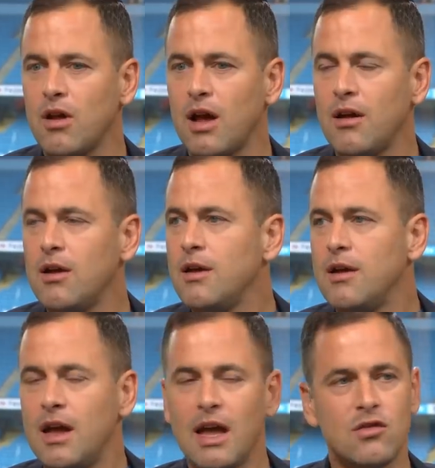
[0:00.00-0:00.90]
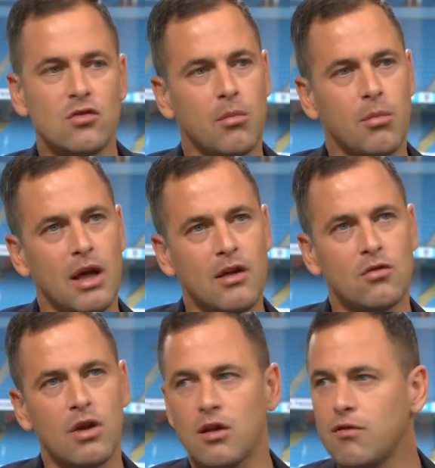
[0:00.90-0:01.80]
like, he's not
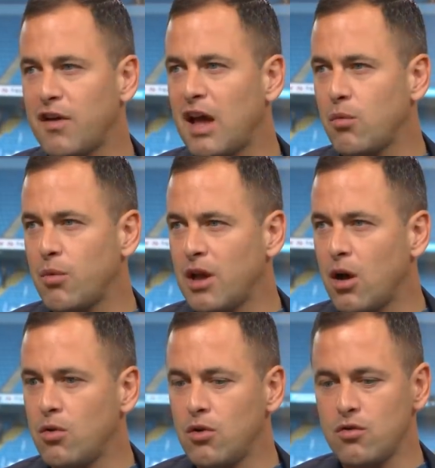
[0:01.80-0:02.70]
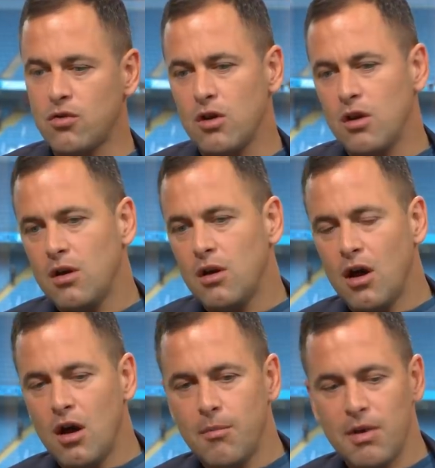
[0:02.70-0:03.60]
in favour with the owners.
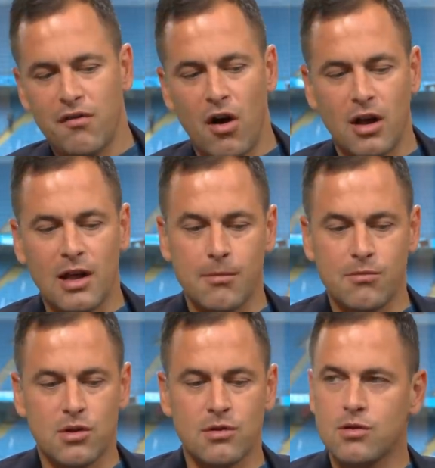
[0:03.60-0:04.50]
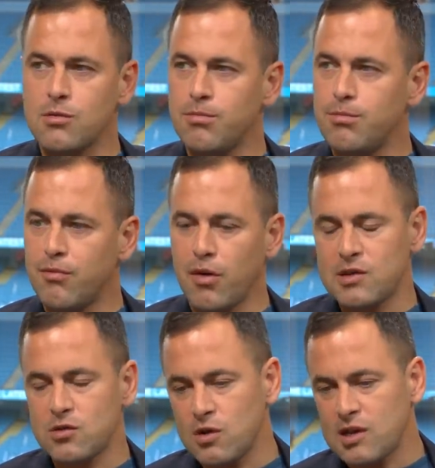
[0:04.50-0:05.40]
If I can get him to throw
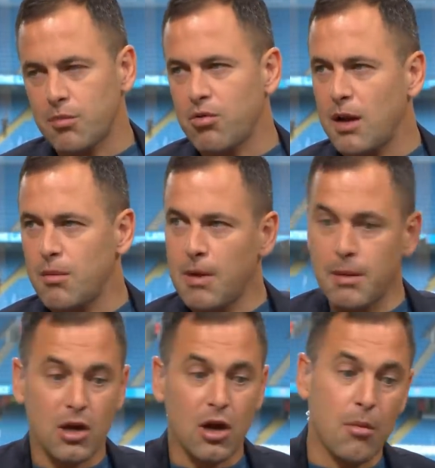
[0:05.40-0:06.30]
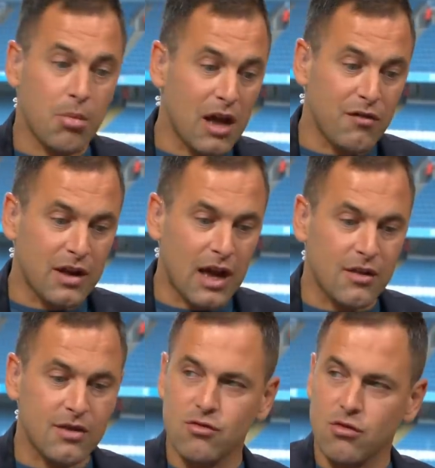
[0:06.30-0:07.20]
his toys at the pram and maybe go and play for
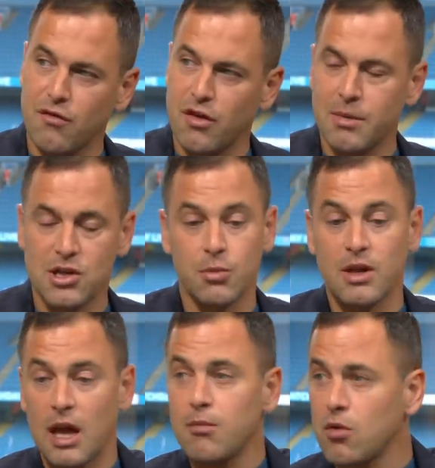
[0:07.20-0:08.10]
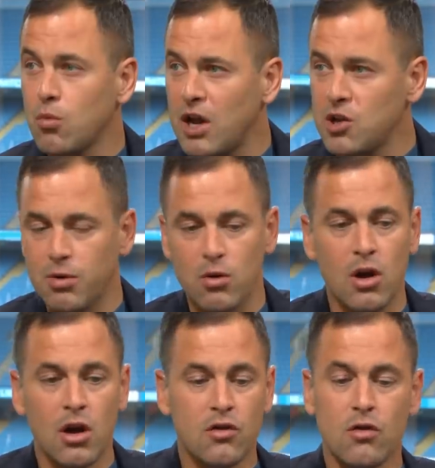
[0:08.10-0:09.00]
Galatasaray and Fenerbahce, we get him off the wage bill.
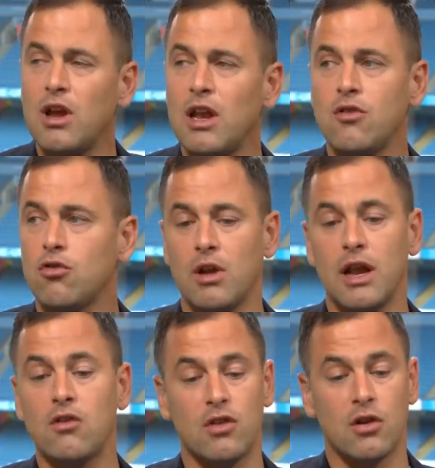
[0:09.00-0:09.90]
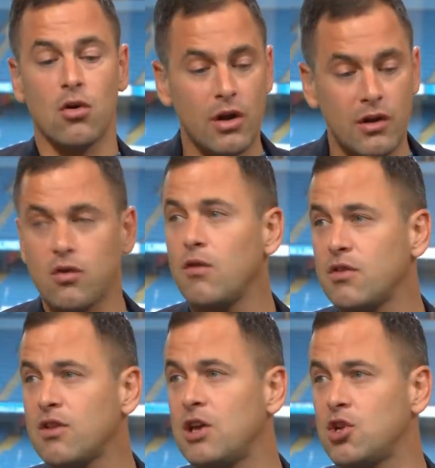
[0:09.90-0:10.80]
So really and truly, they just did an honest
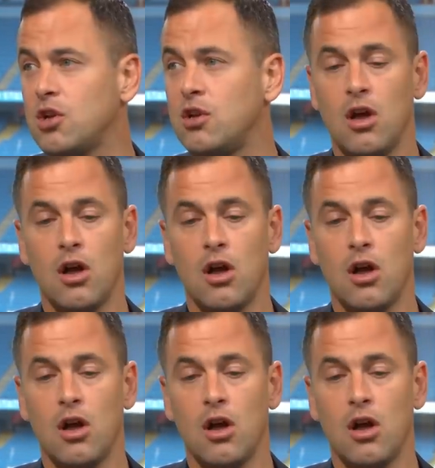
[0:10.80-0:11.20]
conversation.